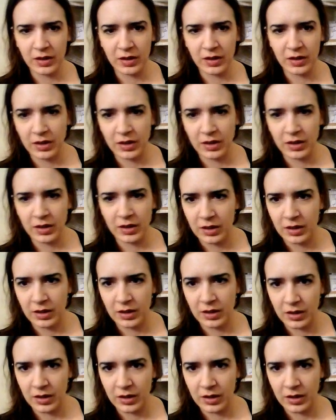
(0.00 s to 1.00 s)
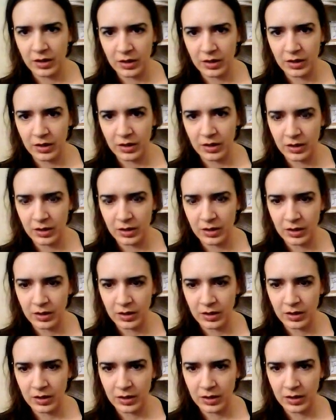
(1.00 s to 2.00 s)

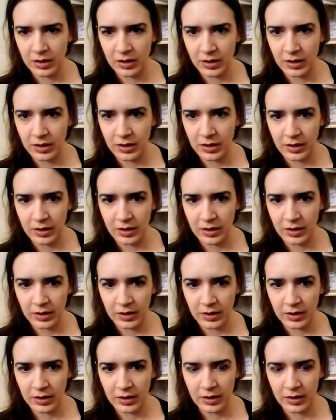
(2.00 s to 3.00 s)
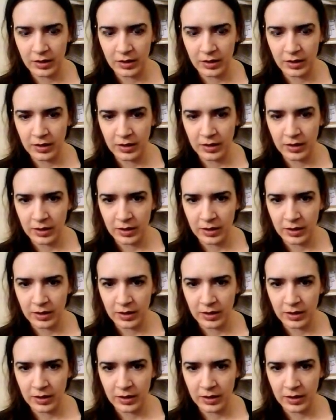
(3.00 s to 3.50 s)
No one is speaking in this clip.